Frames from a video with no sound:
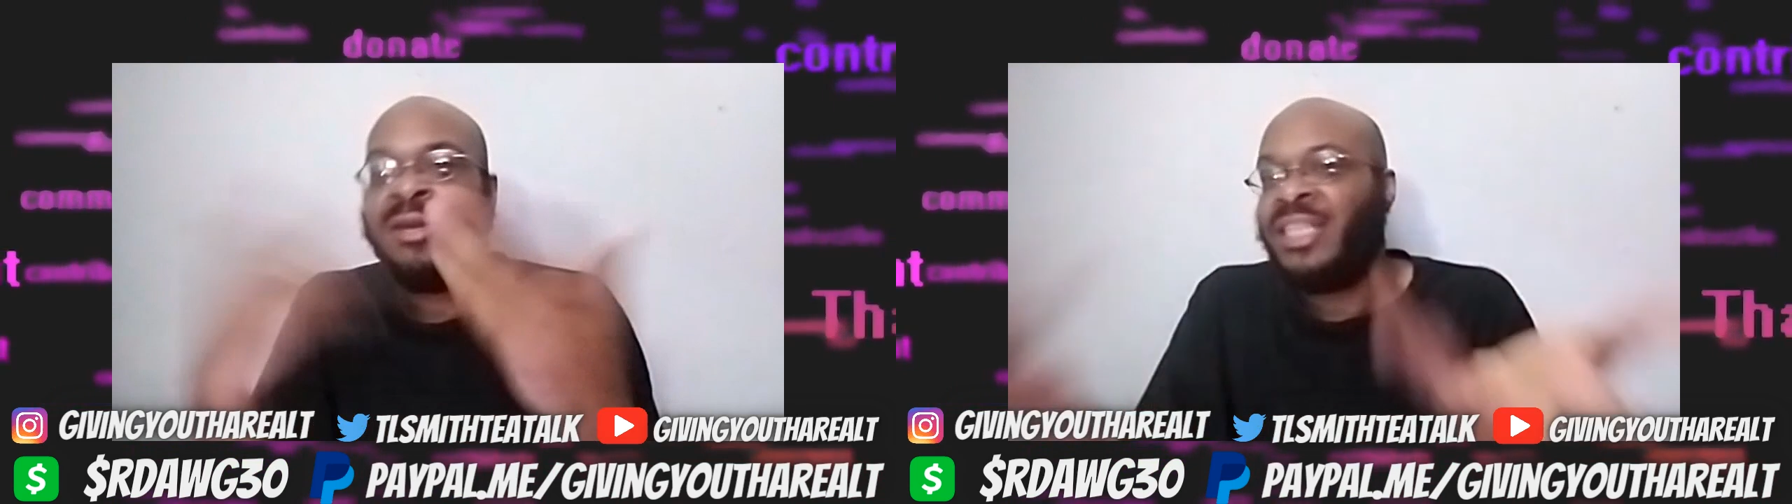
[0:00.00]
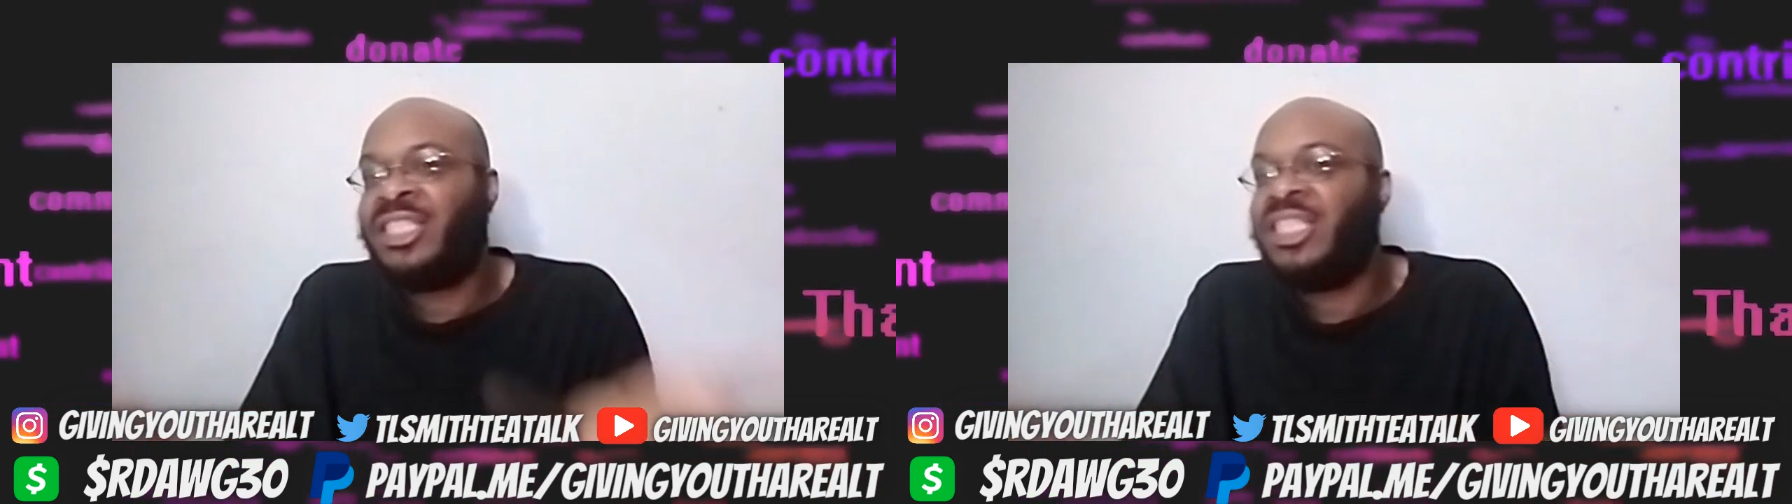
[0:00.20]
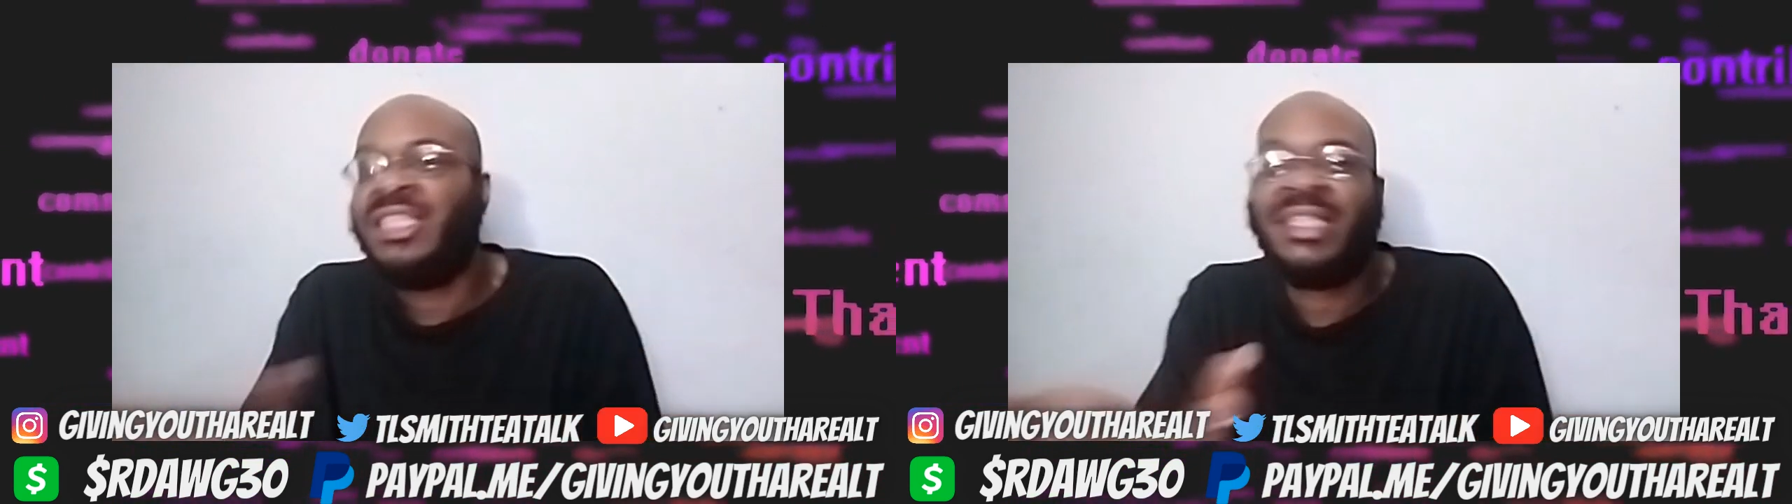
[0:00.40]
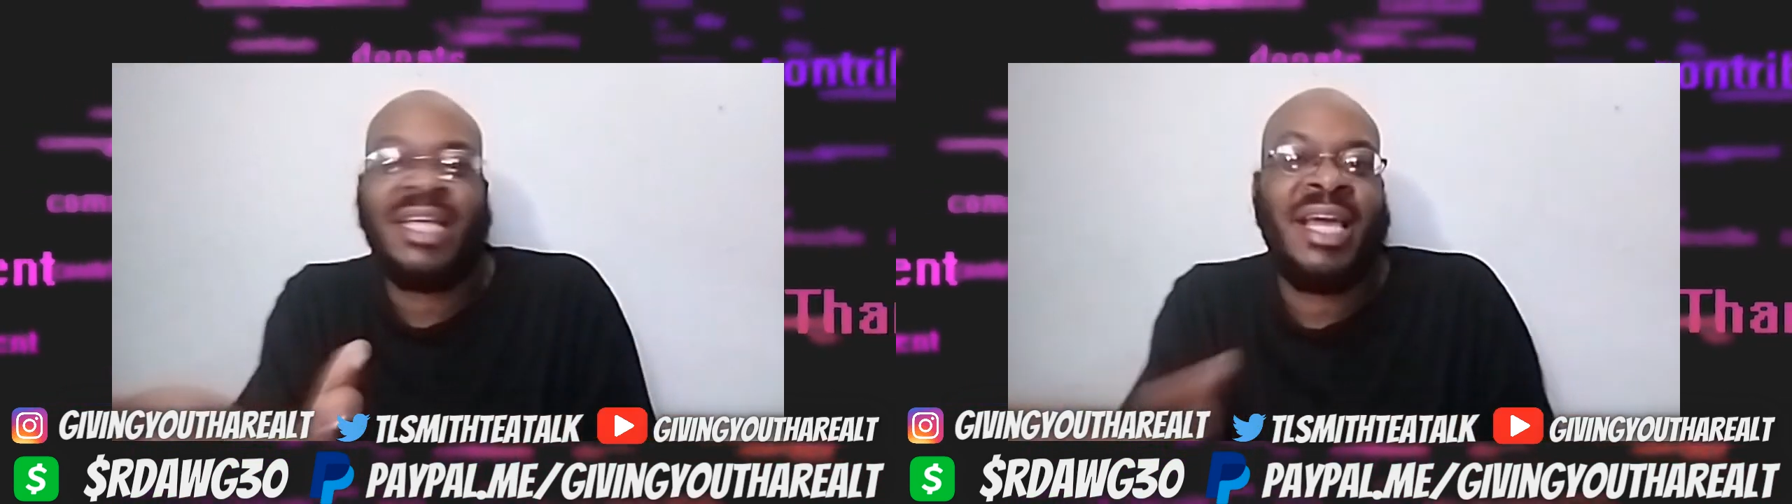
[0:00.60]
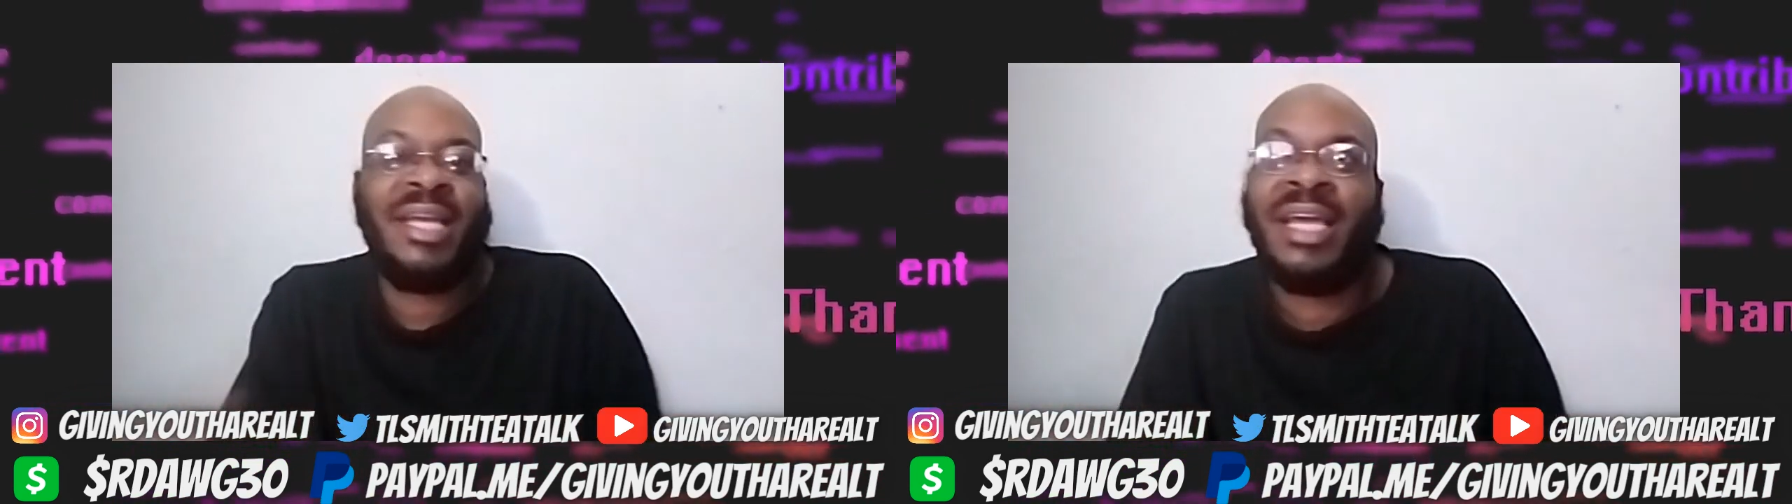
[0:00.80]
that she
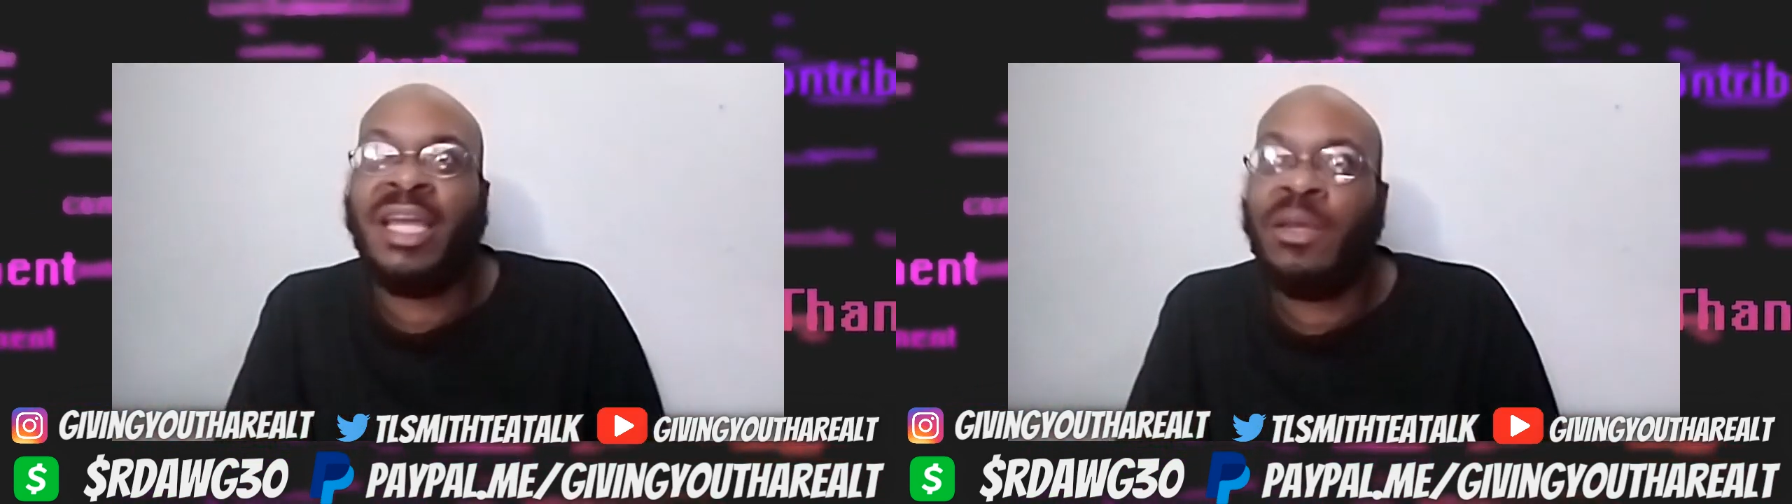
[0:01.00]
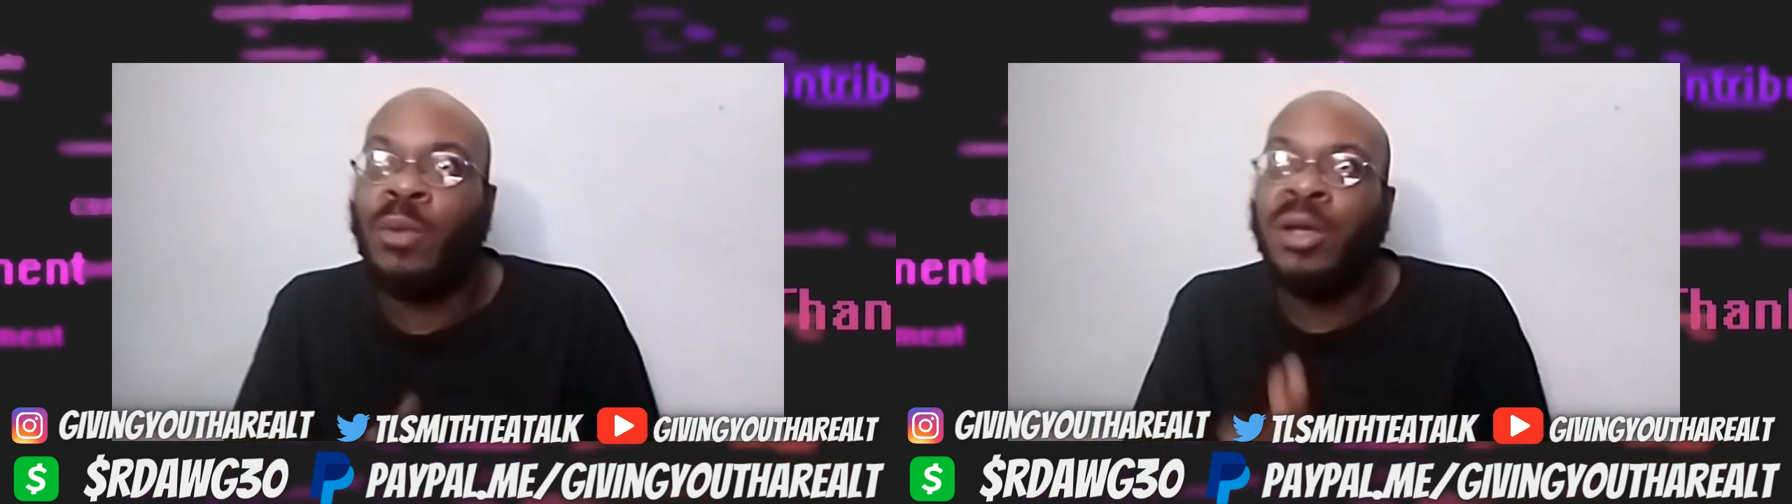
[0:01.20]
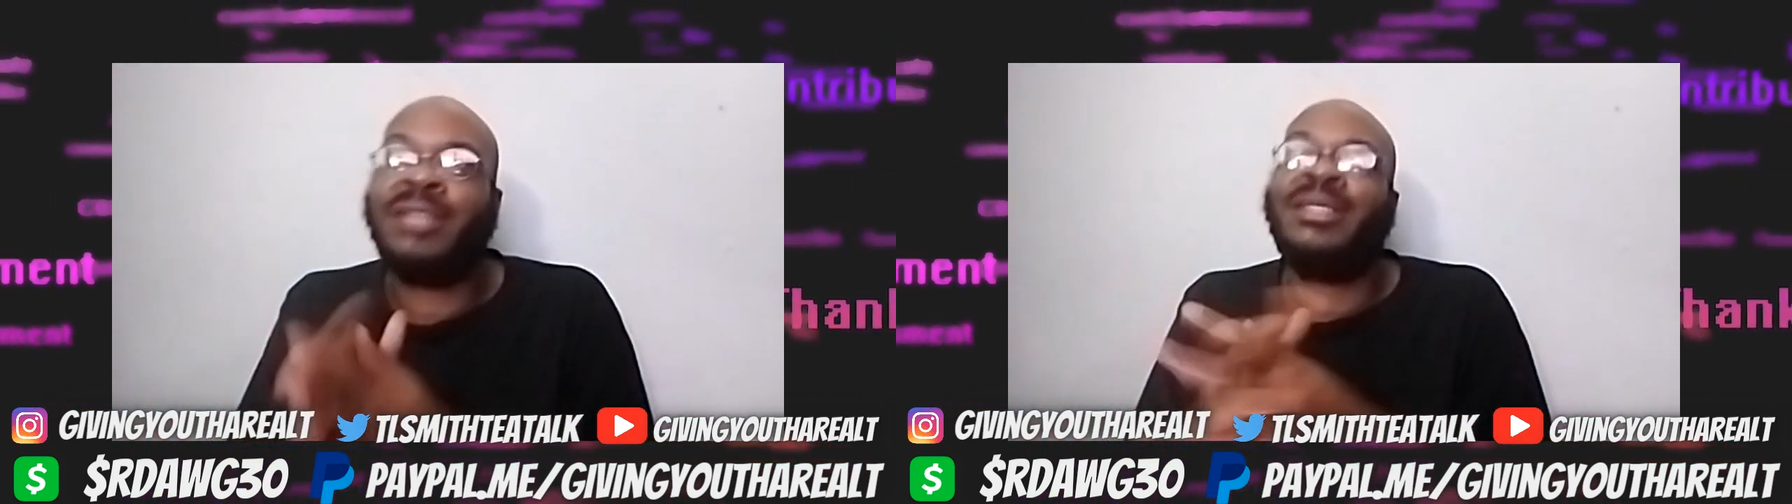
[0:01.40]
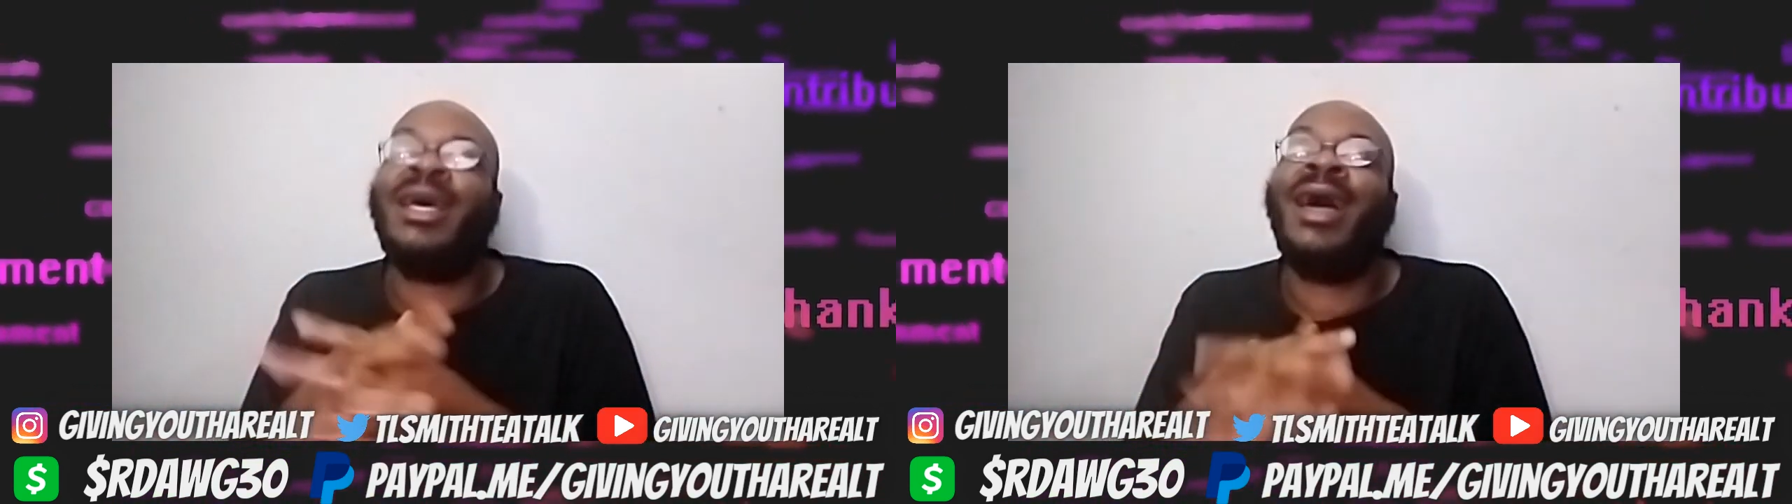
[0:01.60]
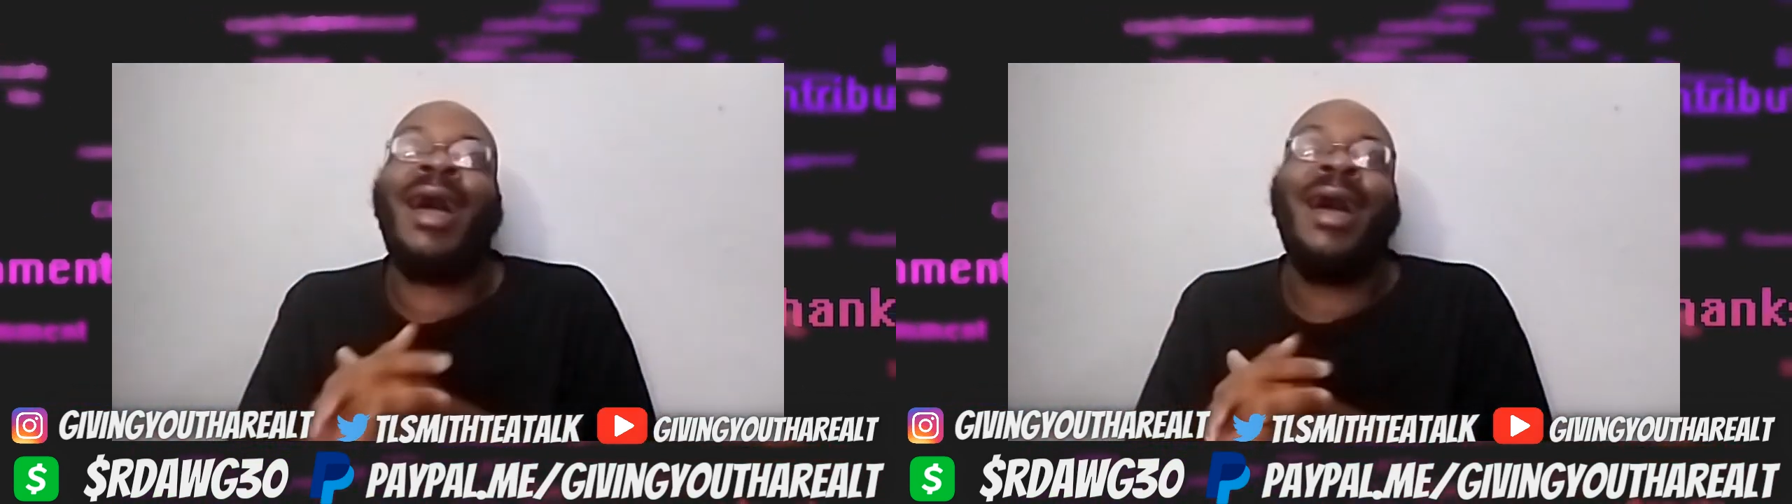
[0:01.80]
said that he was.
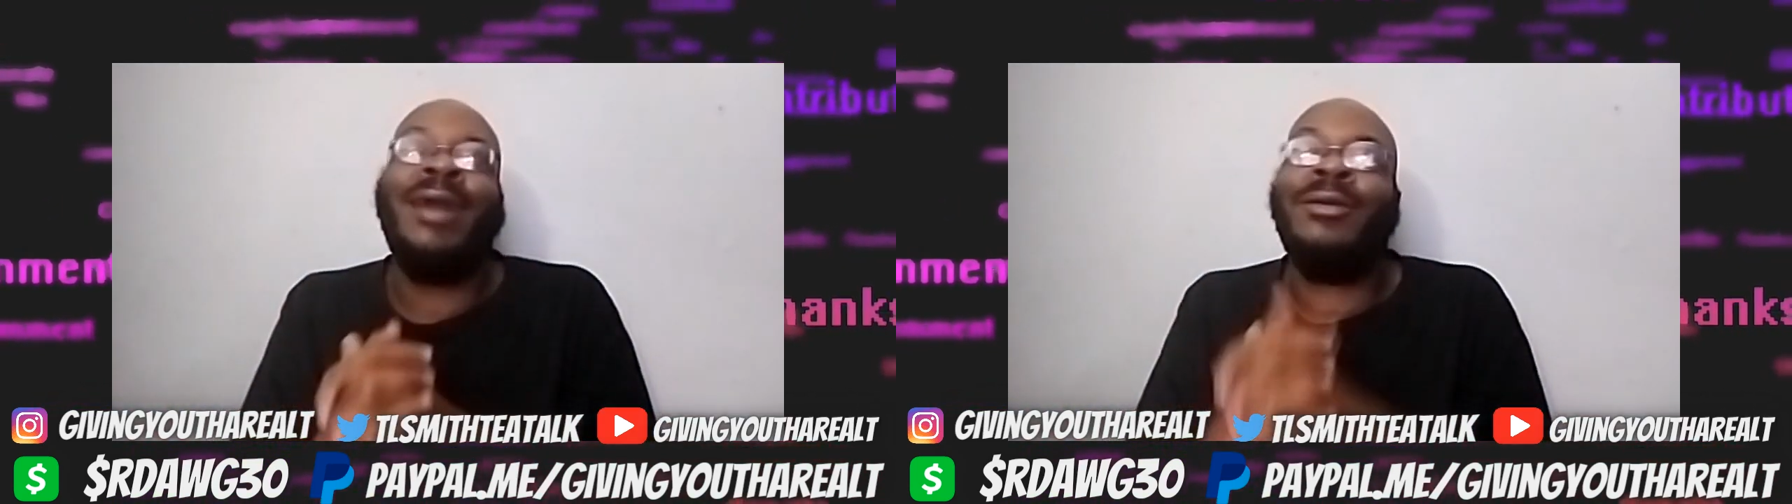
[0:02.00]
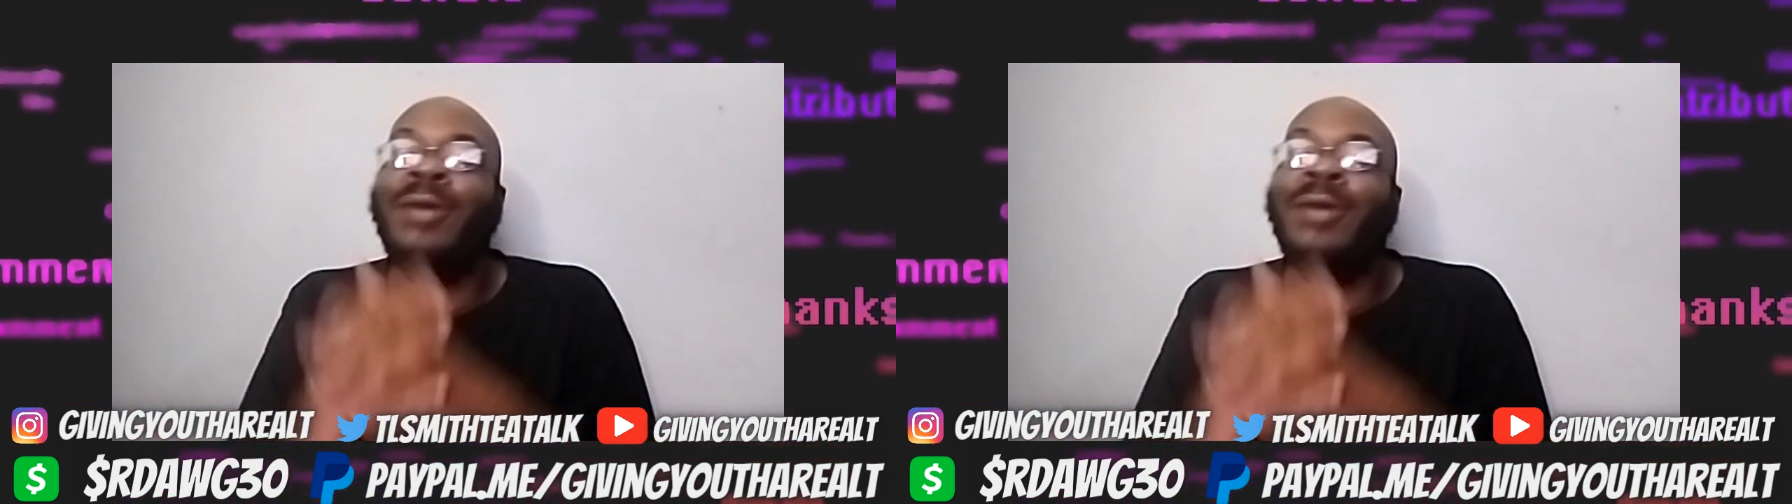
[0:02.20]
I don't.